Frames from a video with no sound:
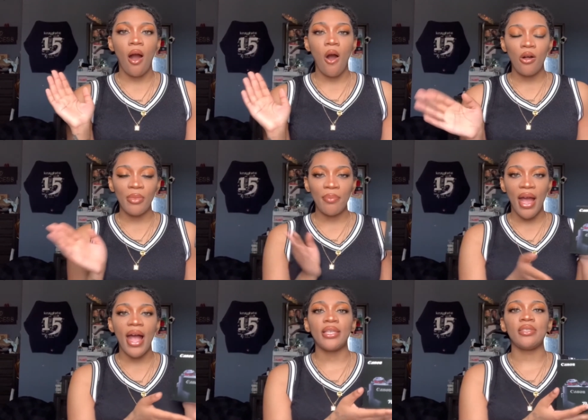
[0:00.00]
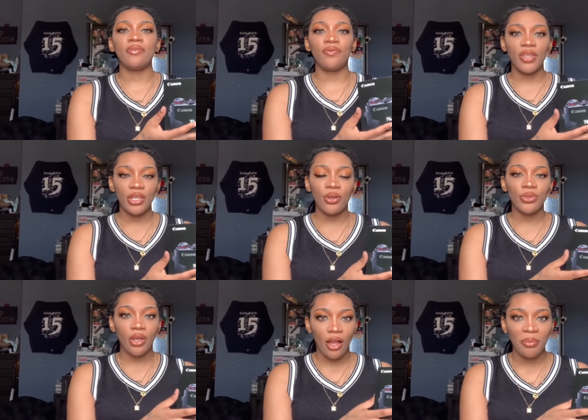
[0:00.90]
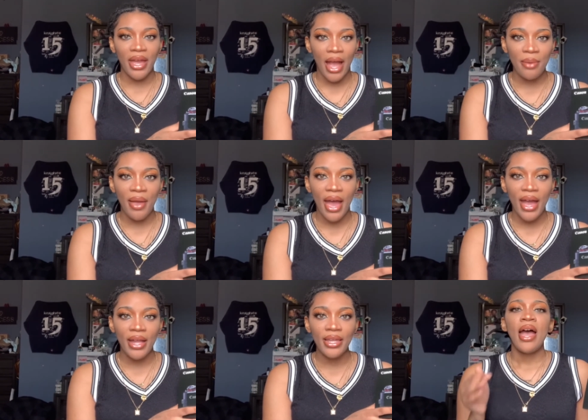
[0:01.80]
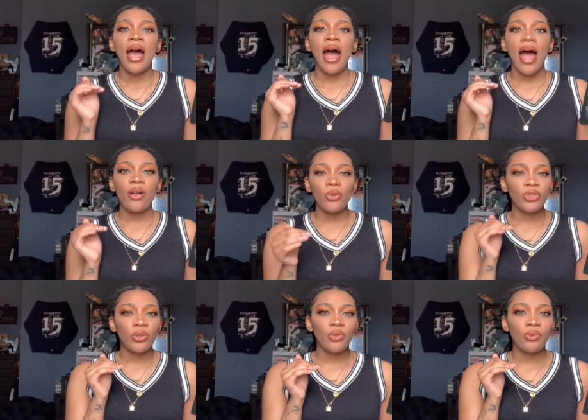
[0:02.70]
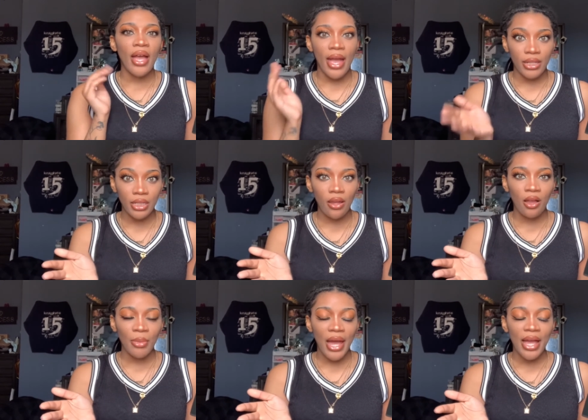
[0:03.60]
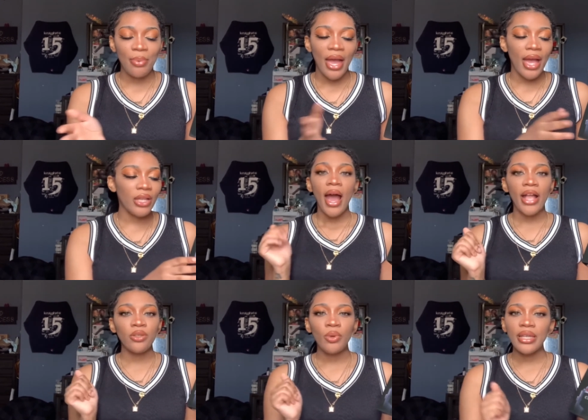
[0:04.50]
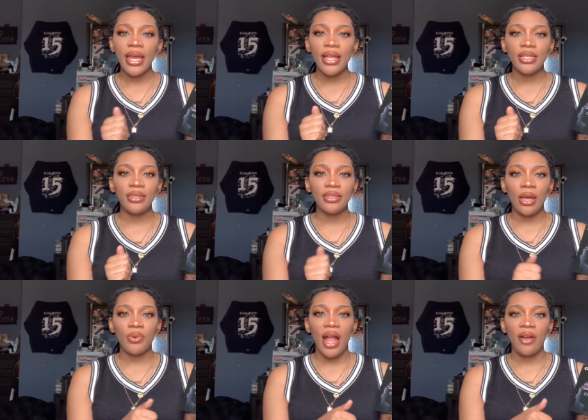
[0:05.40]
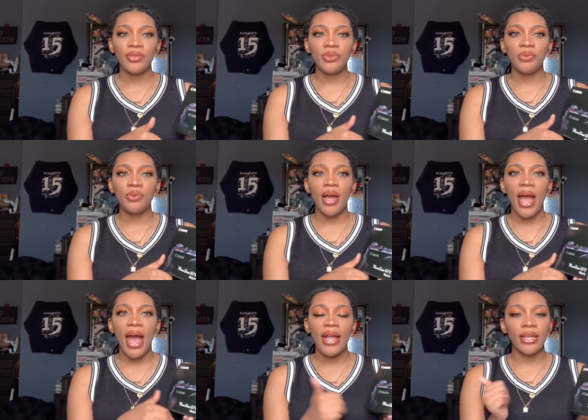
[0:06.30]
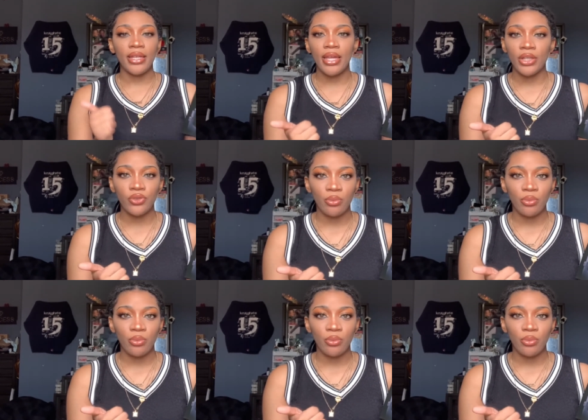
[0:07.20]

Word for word: all my past videos on my iPad, I also edit on my iPad. I didn't want to get anything that would have to add any extra